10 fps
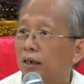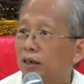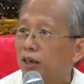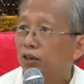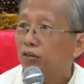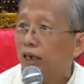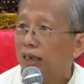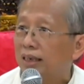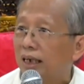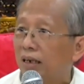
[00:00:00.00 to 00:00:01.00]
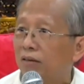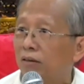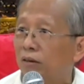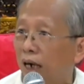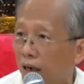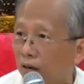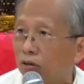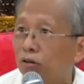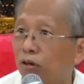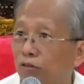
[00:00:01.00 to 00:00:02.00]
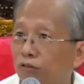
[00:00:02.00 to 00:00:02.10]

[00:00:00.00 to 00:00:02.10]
Tissue and cell, no. I also got